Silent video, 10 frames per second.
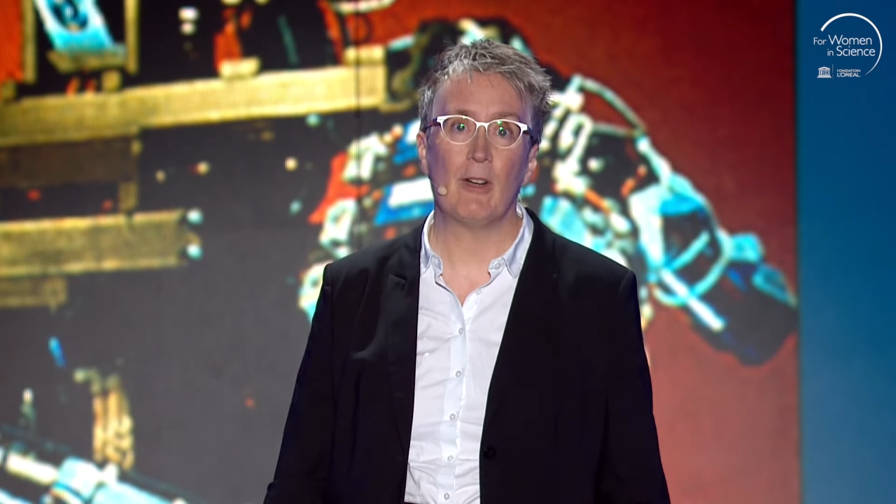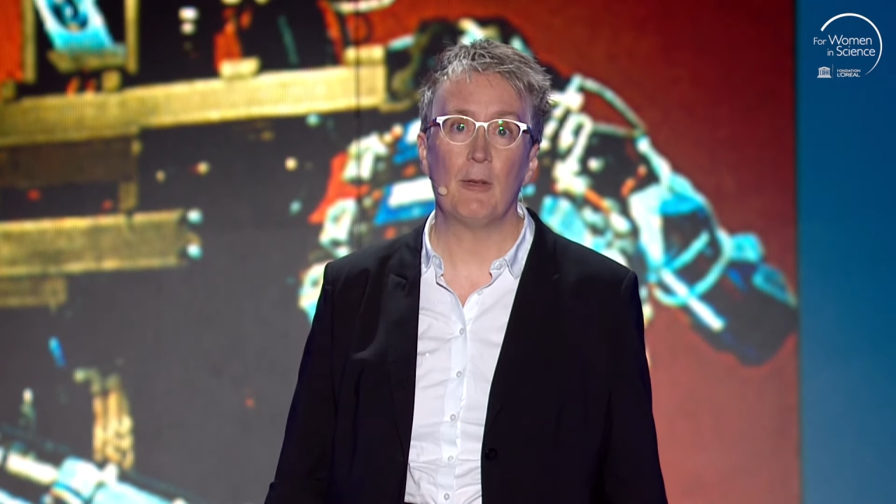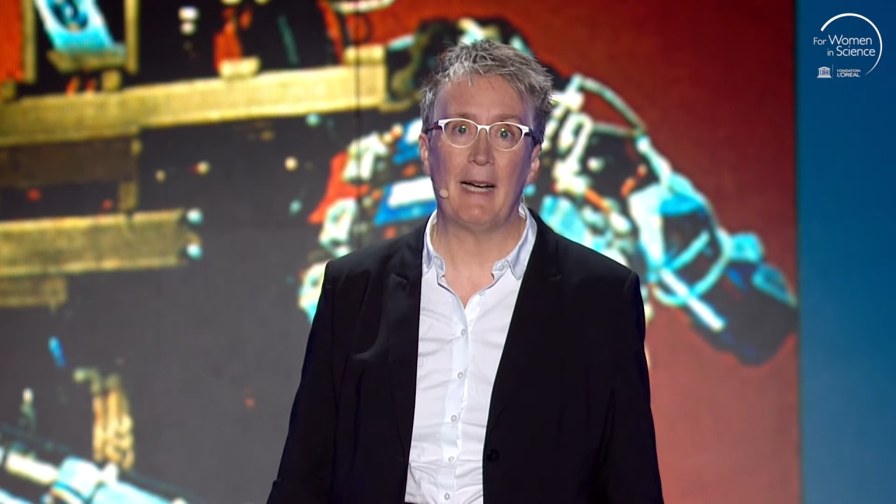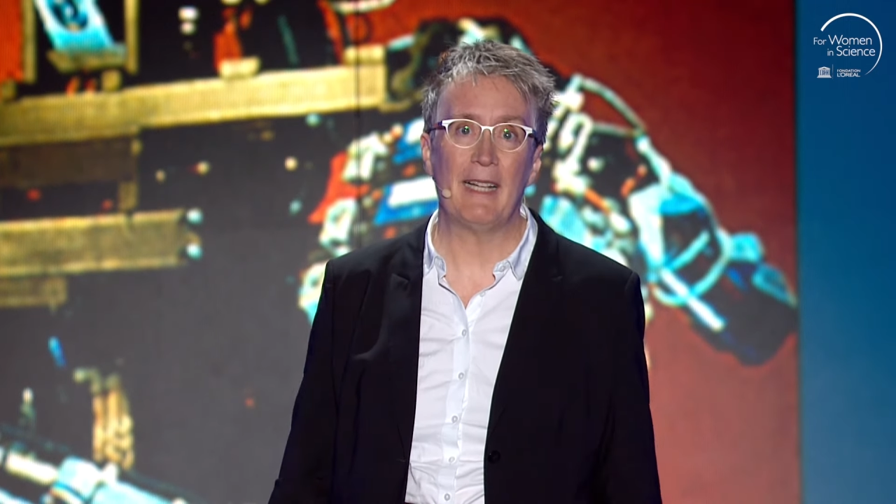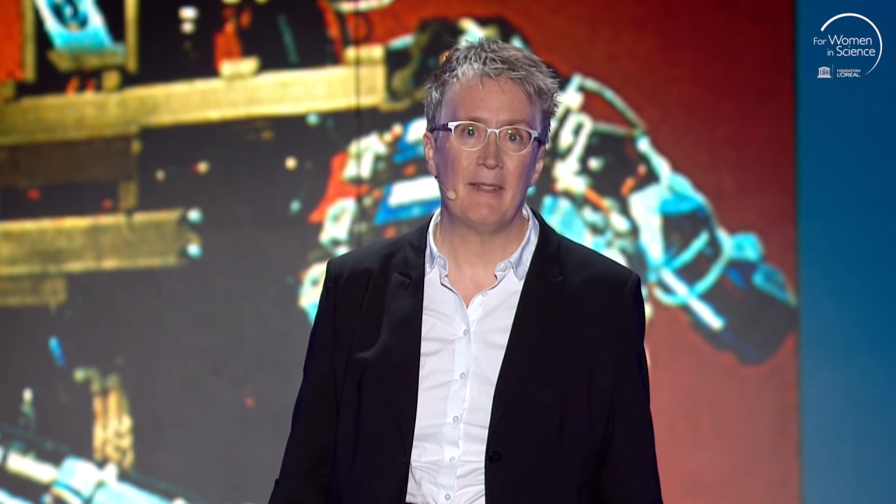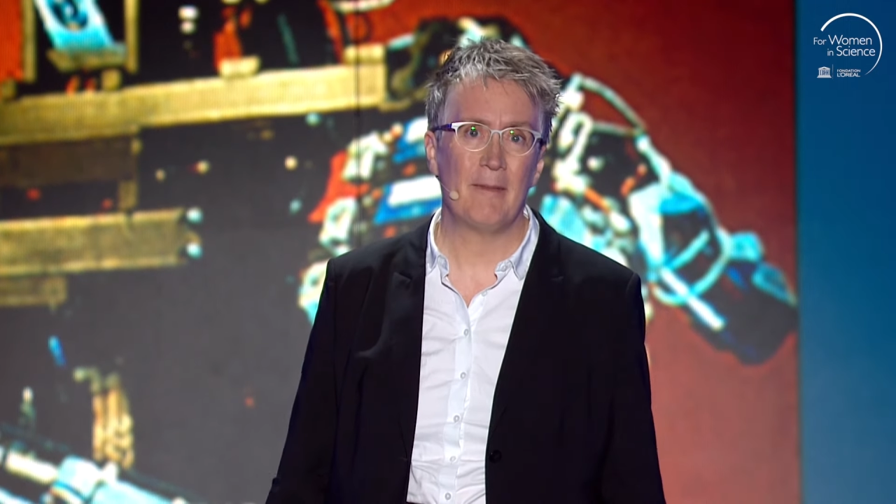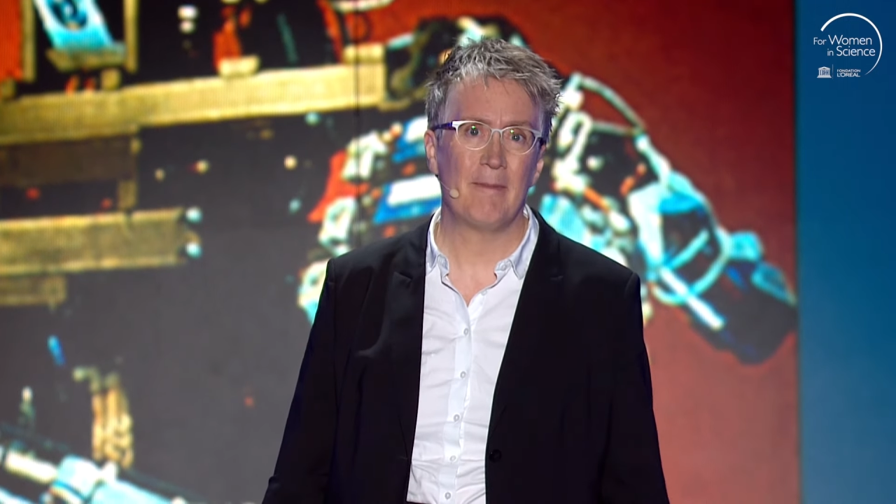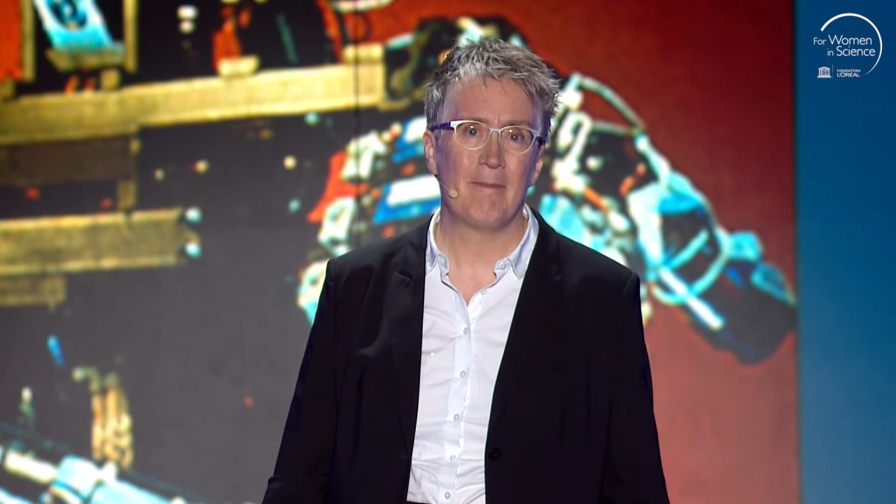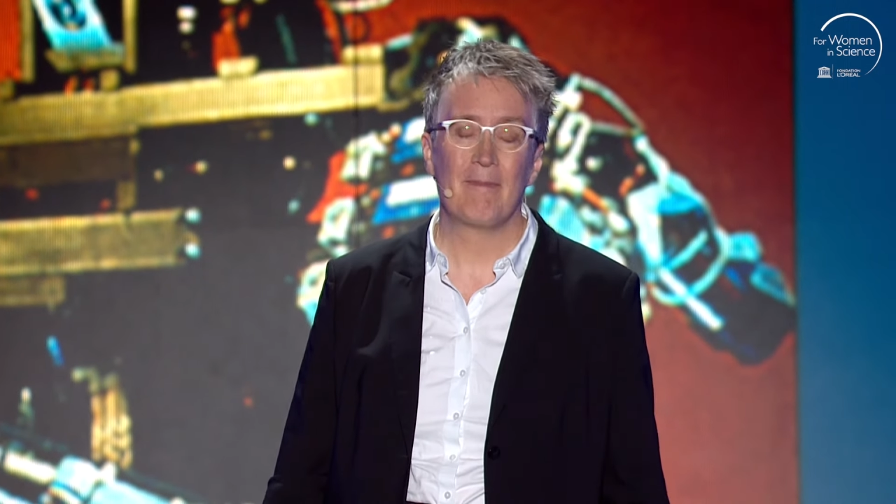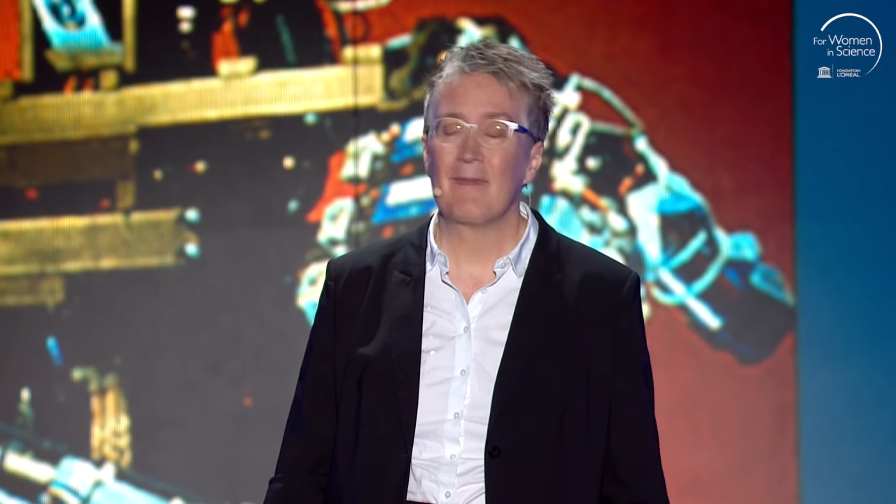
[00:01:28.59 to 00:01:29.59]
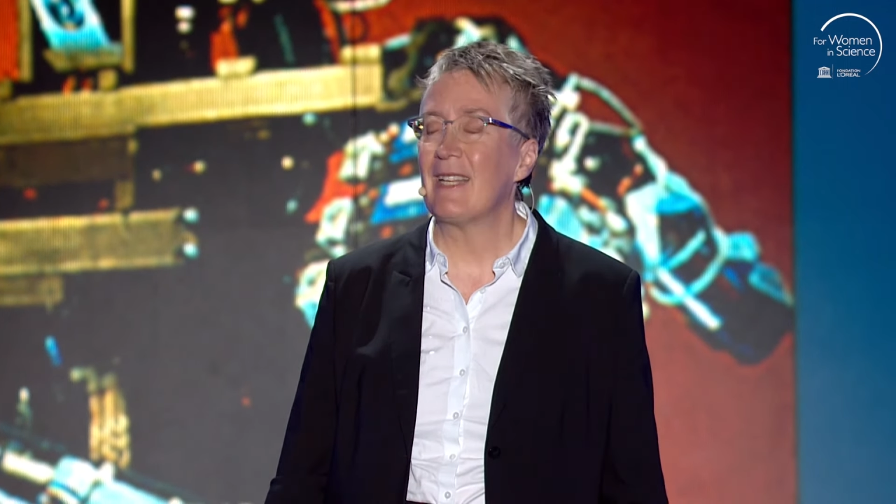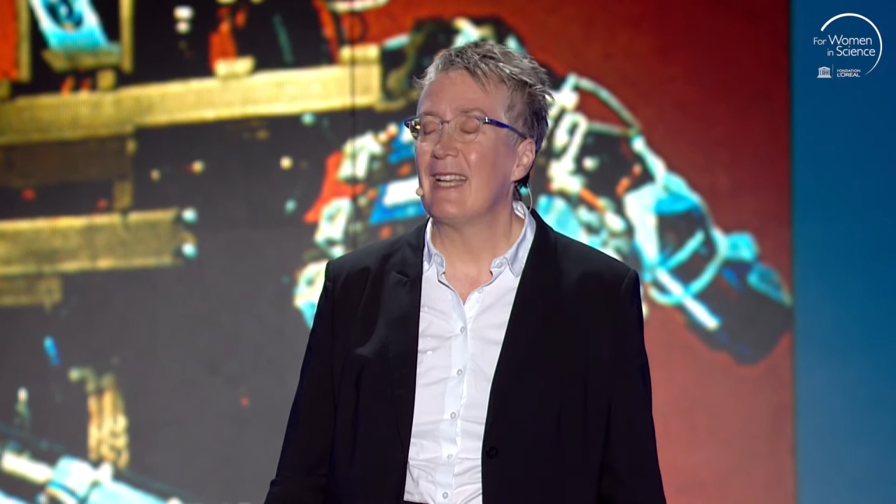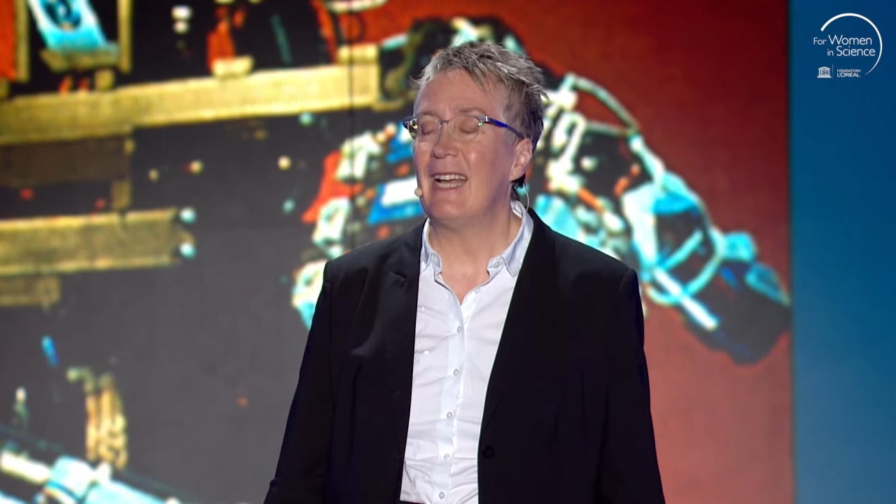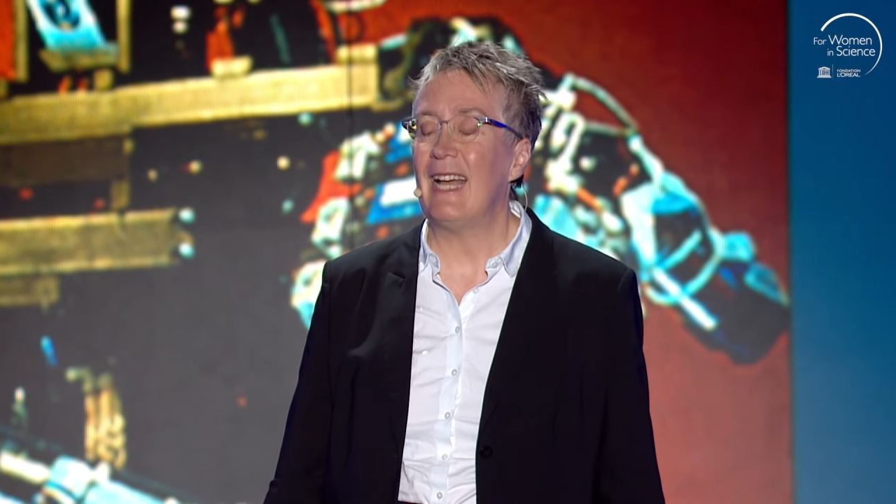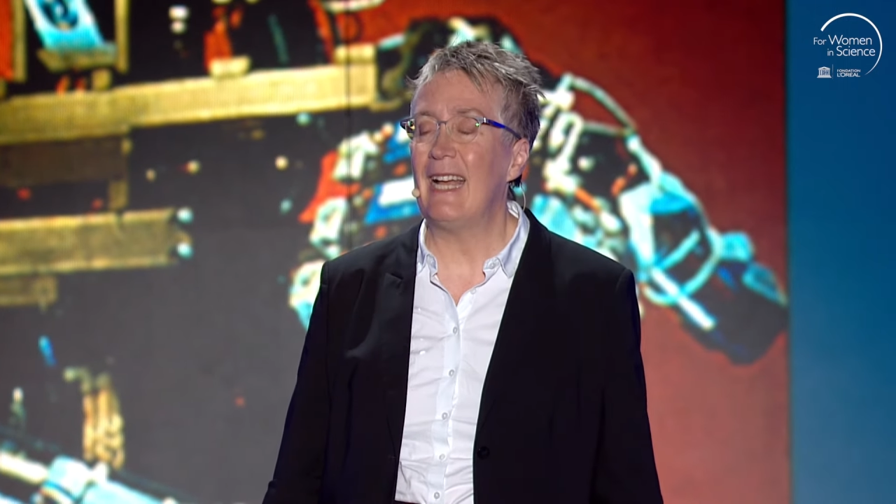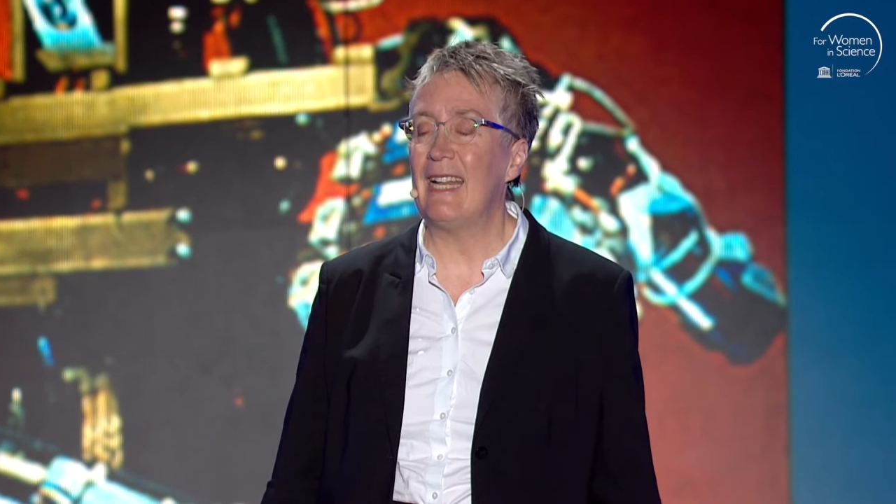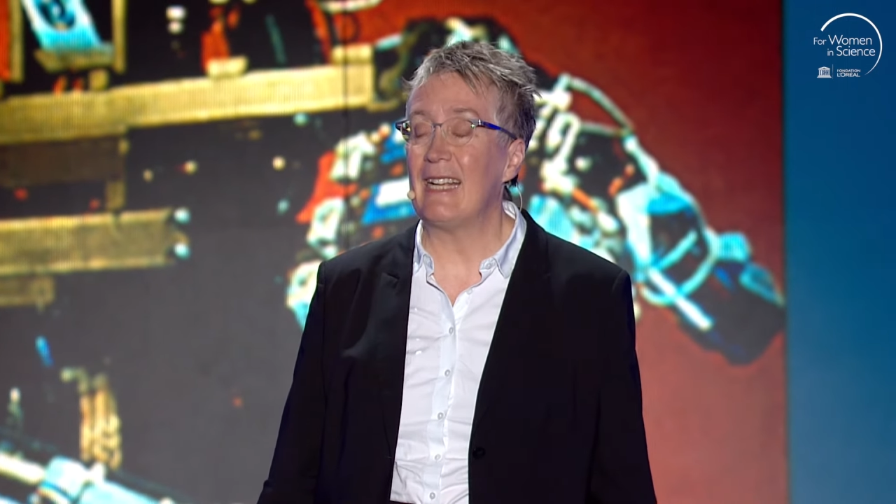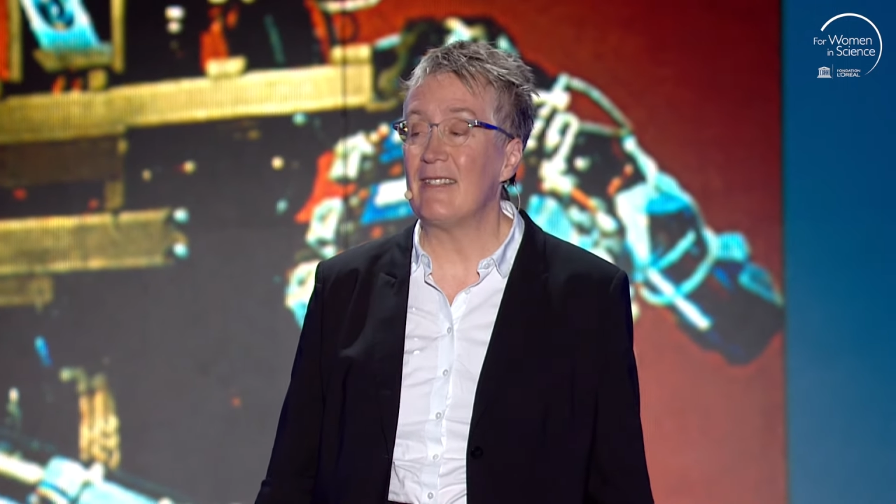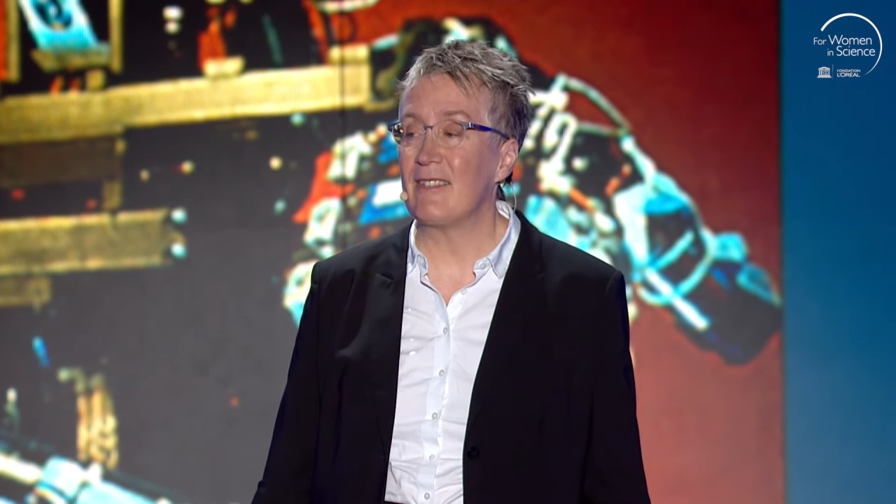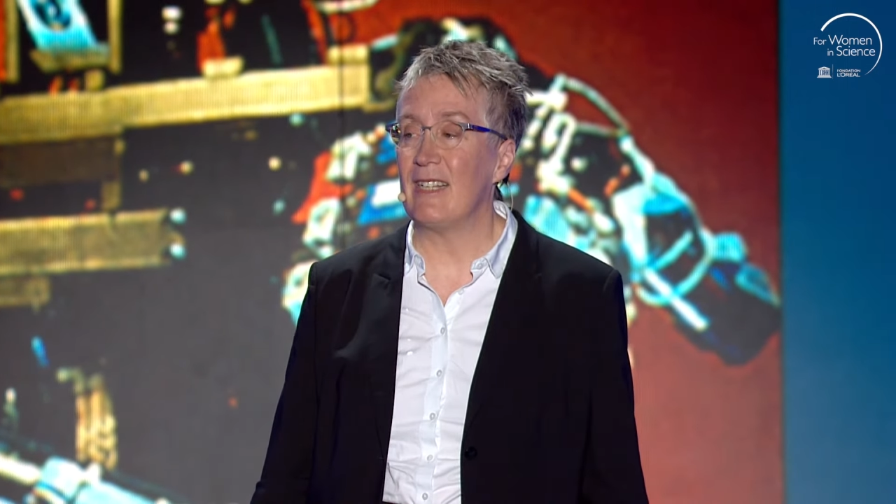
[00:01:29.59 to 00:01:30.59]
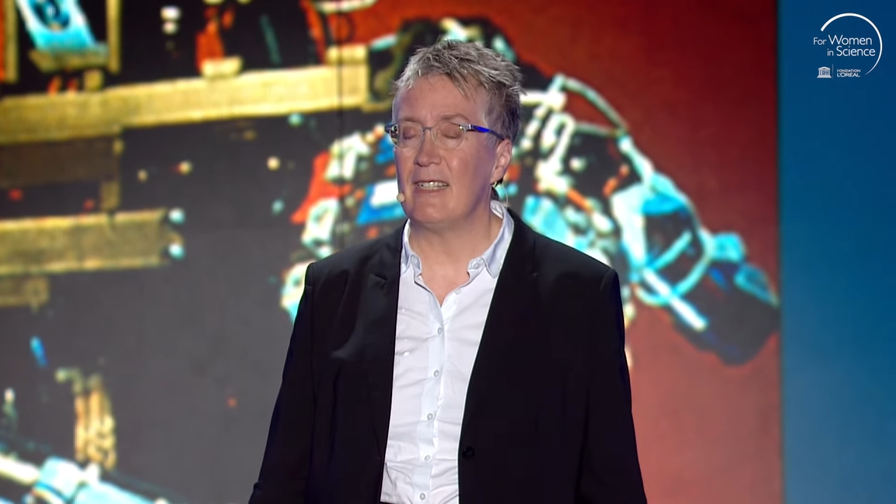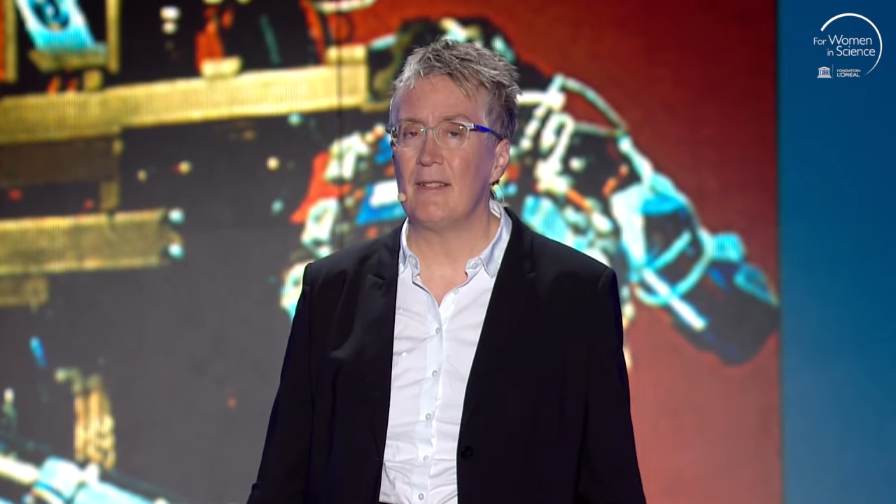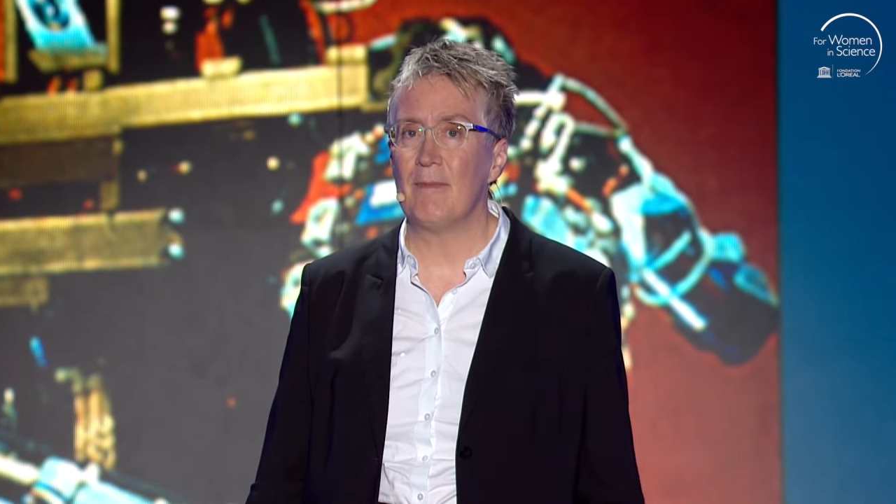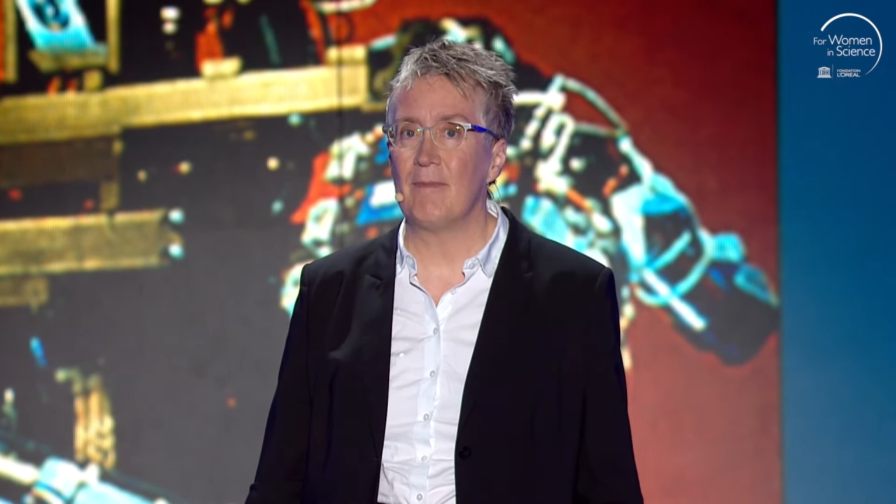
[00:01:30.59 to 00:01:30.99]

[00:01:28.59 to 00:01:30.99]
robot. And I said,